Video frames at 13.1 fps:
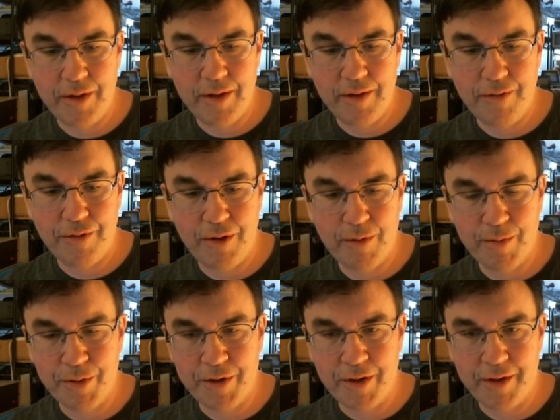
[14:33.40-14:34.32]
frames
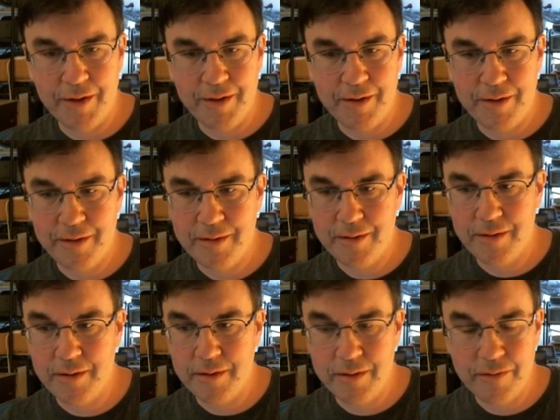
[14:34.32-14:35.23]
per second
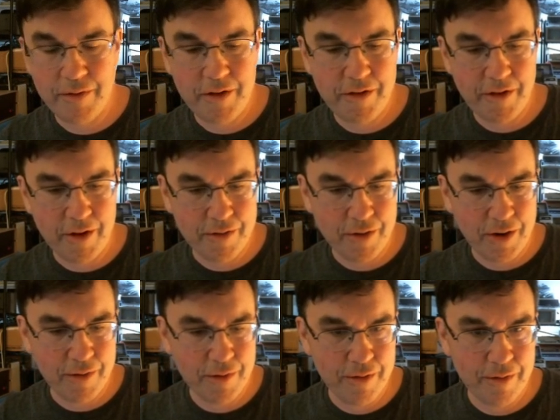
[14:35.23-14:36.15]
on the VGA
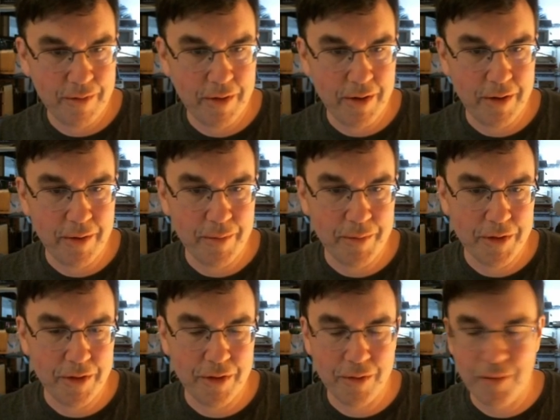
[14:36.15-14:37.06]
driver.
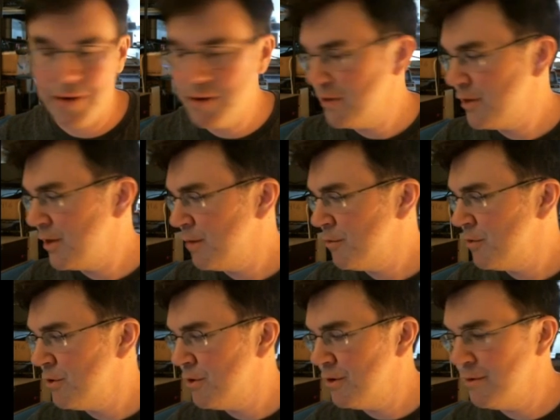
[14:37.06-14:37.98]
Since they're running on the same
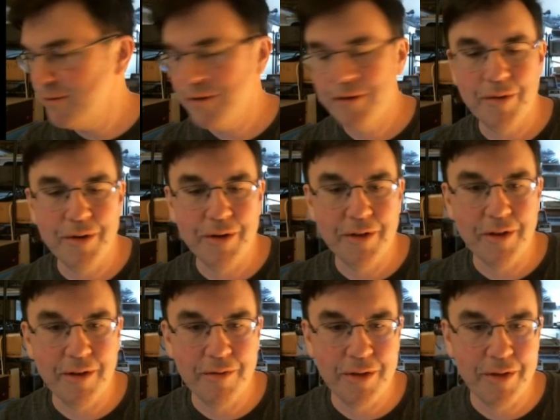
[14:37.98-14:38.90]
core, just wanted to
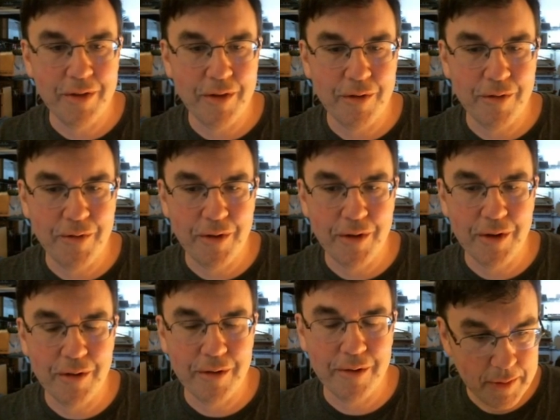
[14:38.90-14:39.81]
see if this is interfering
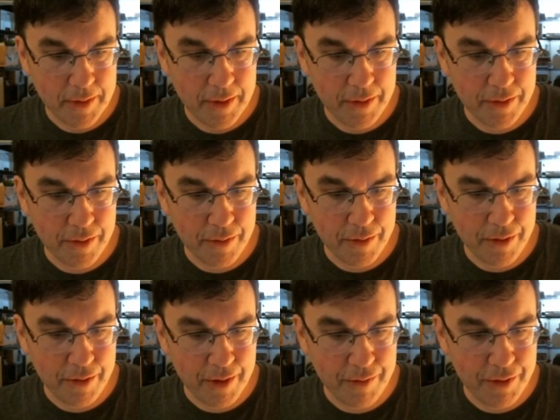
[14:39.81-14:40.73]
at all. Okay, so we
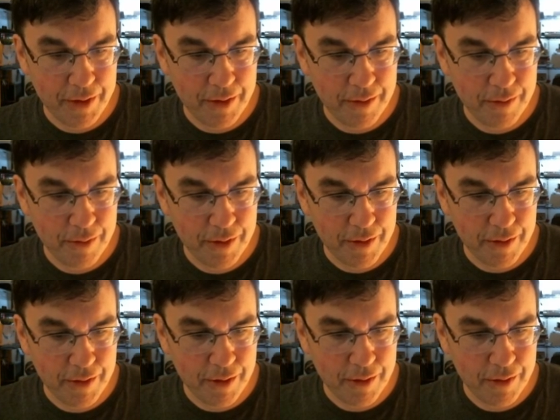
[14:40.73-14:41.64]
still hear
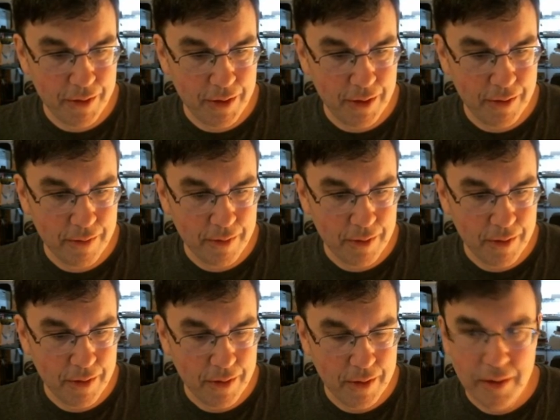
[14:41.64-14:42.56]
the,
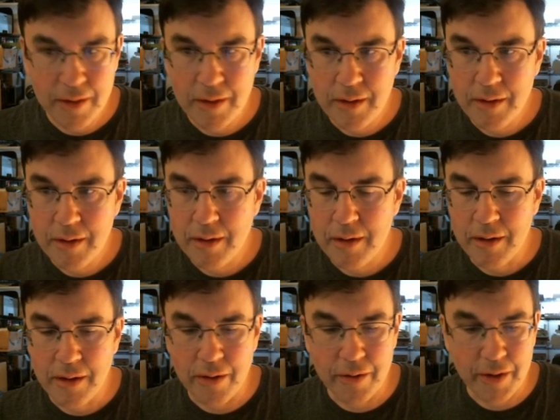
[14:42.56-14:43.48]

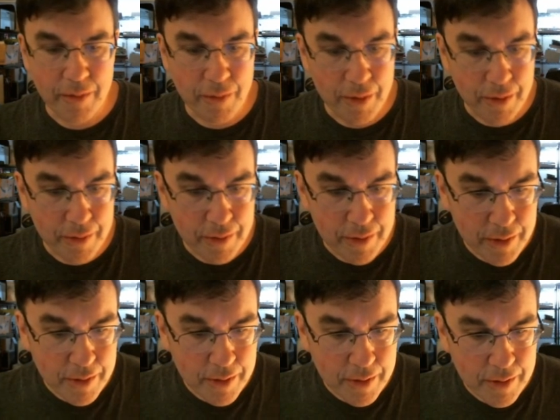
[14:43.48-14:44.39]
okay, well,
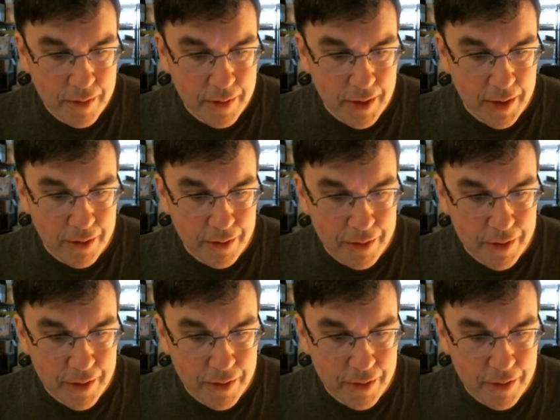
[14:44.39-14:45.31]
yeah, it looks
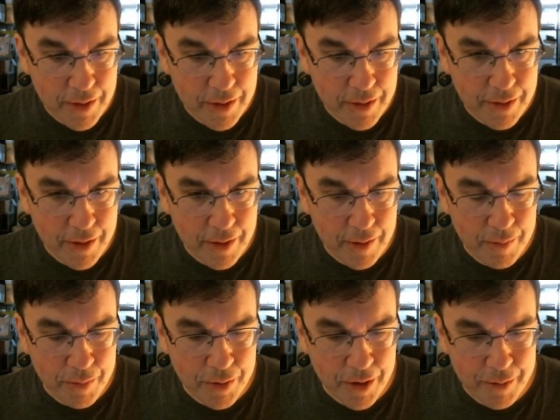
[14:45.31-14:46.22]
like there is a
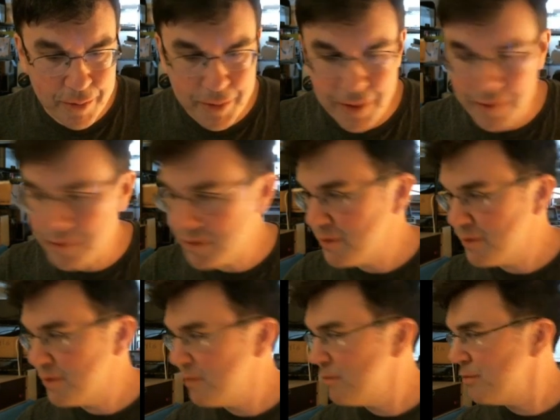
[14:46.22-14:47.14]
problem here
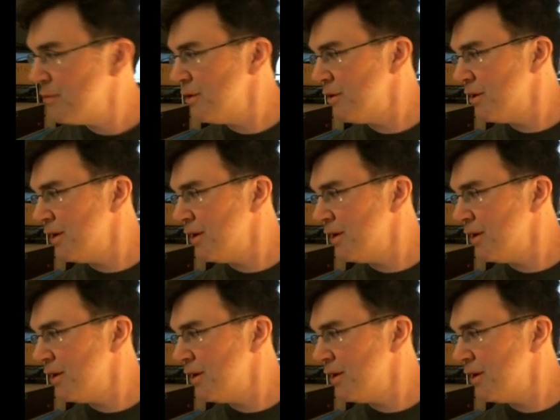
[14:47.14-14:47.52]
because we're